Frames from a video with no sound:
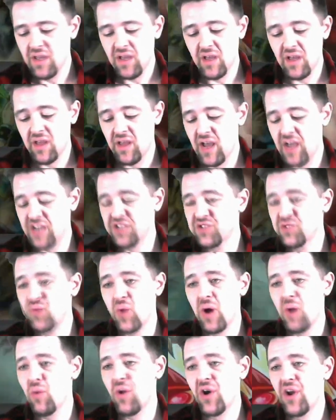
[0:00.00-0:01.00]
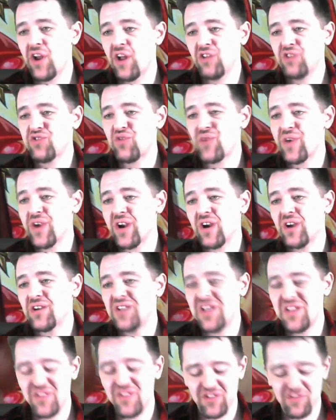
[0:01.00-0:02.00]
I just want one ultra rare
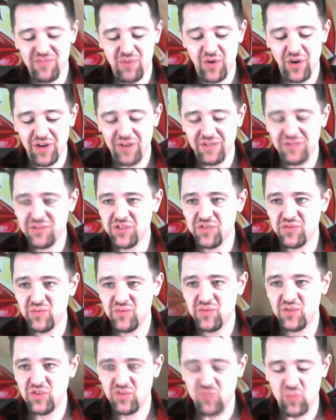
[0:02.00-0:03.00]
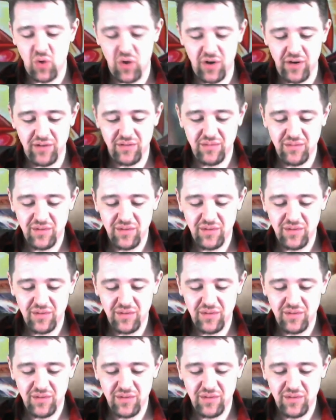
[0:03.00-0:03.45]
at this point. Just just one.